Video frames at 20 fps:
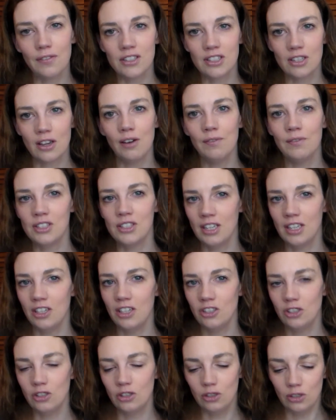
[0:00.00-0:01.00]
off his
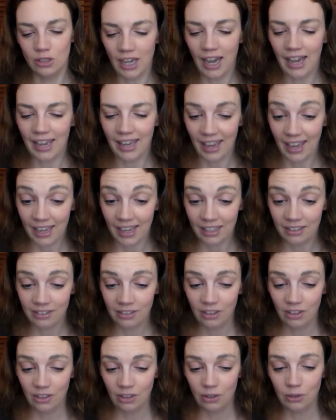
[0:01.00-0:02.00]
conversation to
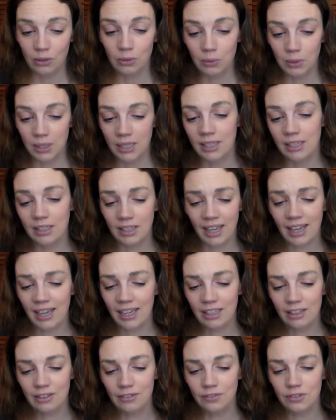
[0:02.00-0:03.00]
Diane, who he
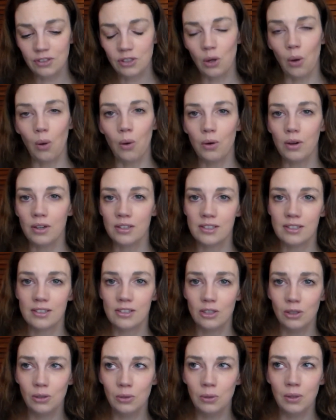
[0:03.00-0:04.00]
kind of talks
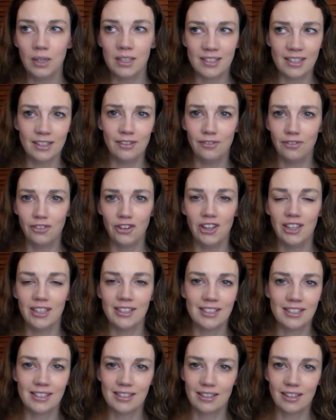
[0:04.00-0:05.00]
to as if
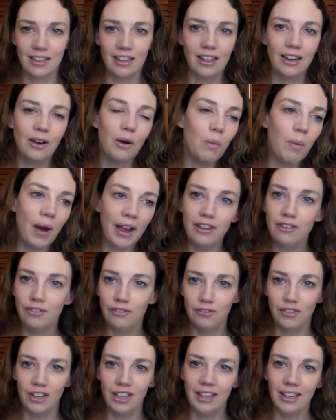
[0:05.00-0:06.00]
it's a wife
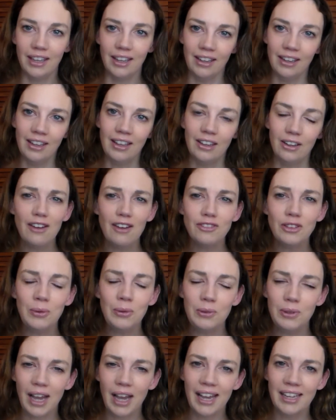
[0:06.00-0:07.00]
figure. We have
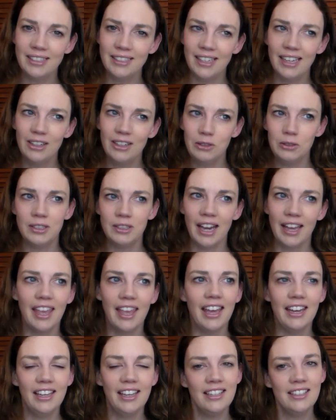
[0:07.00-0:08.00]
no idea who
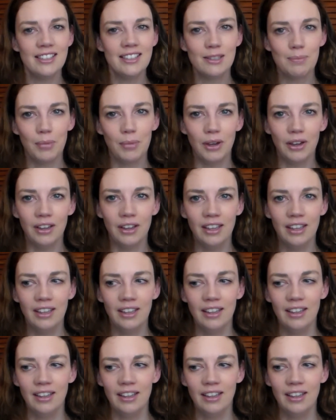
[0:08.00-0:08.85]
Diane is, but